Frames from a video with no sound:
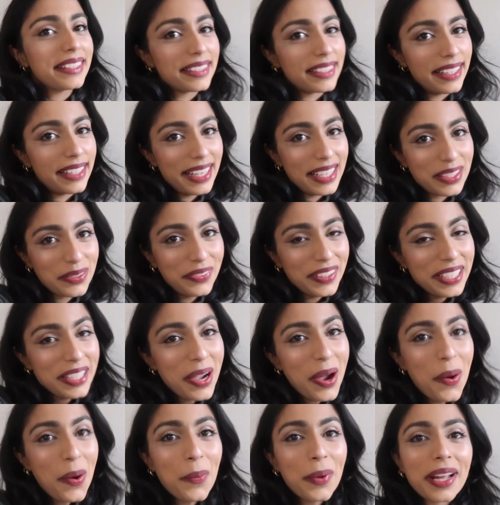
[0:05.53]
In today's
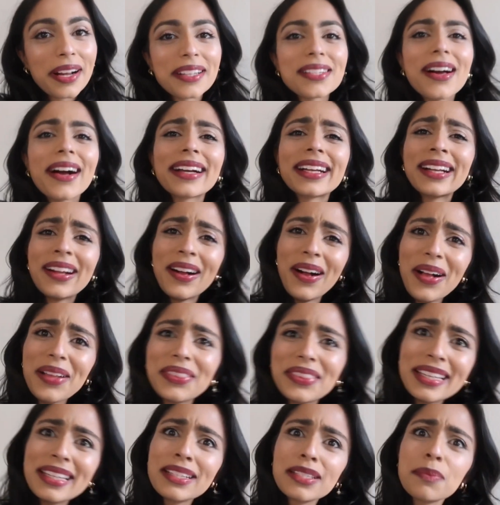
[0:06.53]
video, we are talking
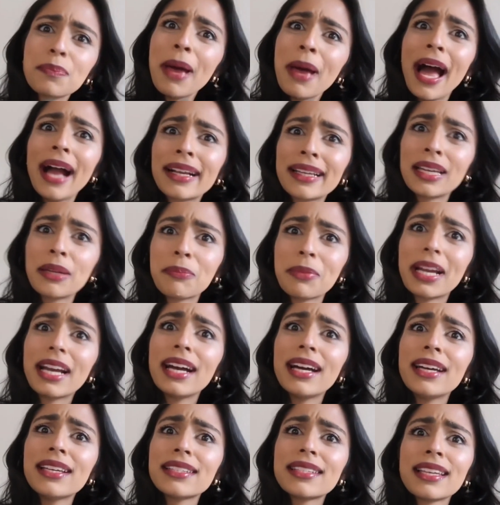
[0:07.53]
all things packing
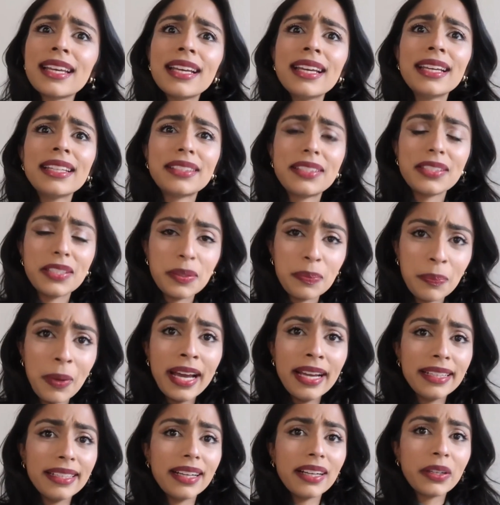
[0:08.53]
because
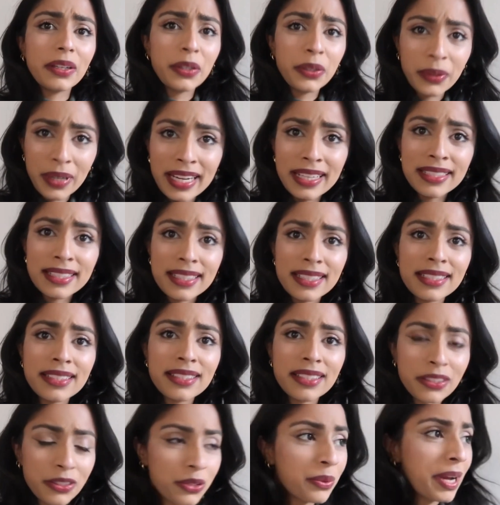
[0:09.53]
despite a crazy
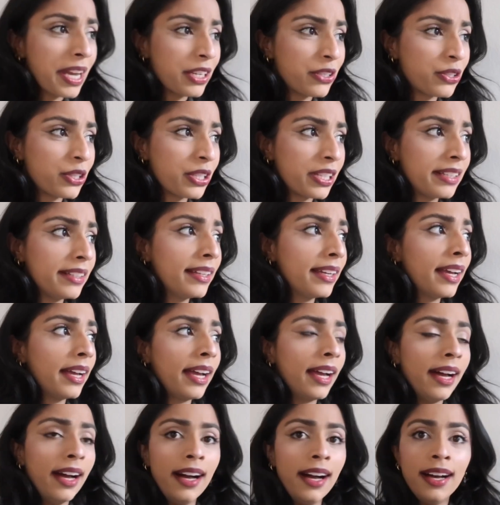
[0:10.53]
situation
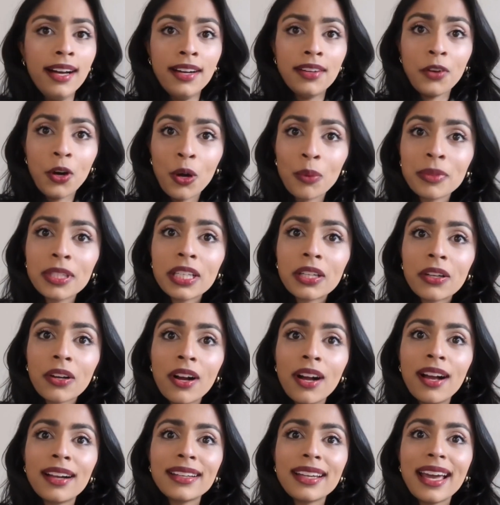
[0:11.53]
of
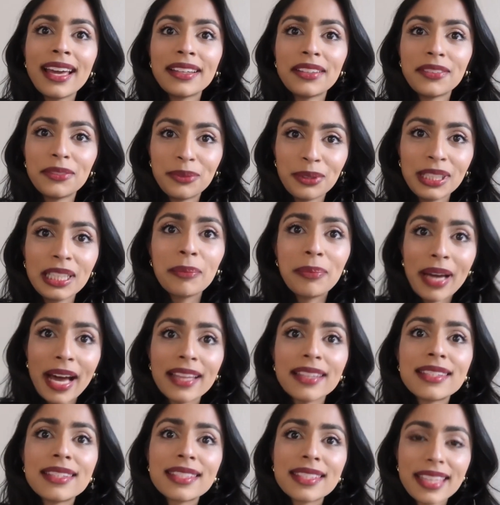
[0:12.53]
Omicron and a really
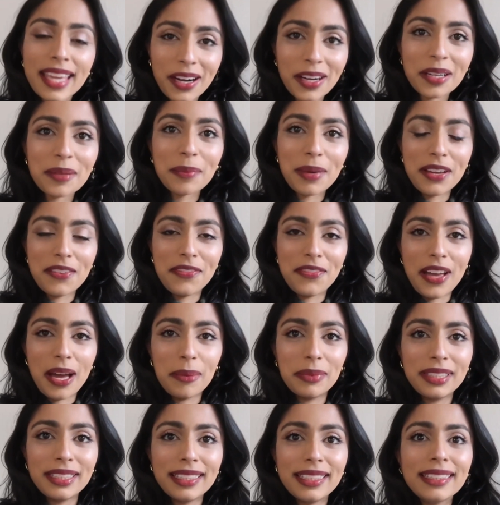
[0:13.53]
bad scare in my
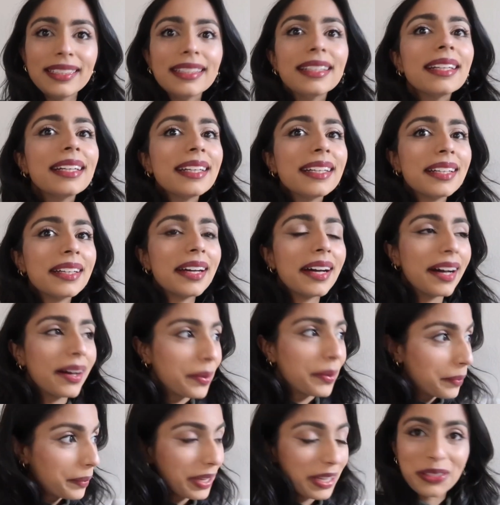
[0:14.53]
family,
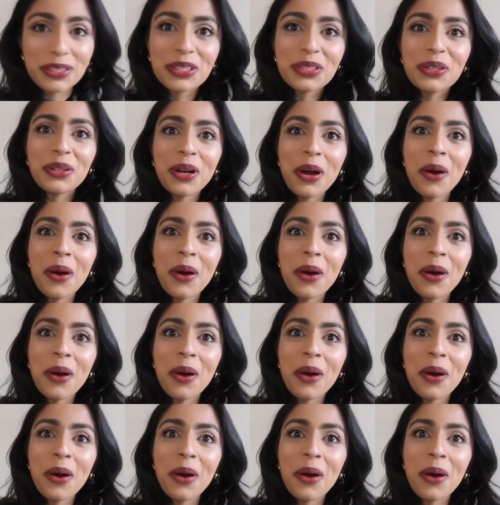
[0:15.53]
we are still